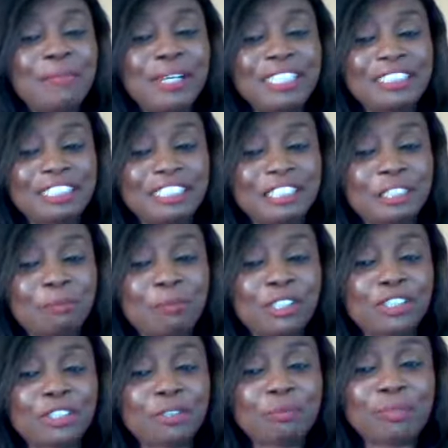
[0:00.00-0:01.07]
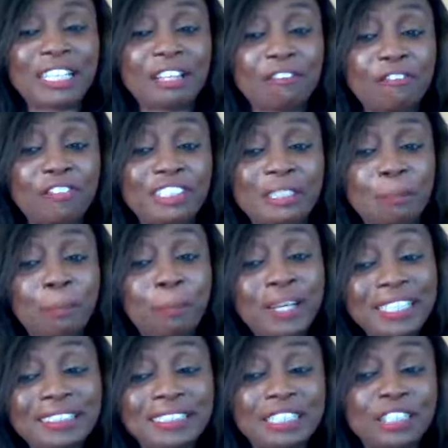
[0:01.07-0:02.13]
mentorship also benefits the
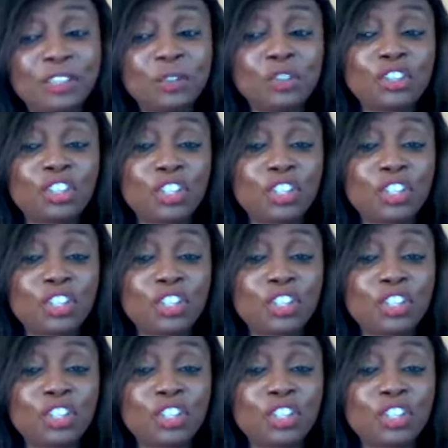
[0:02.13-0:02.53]
person who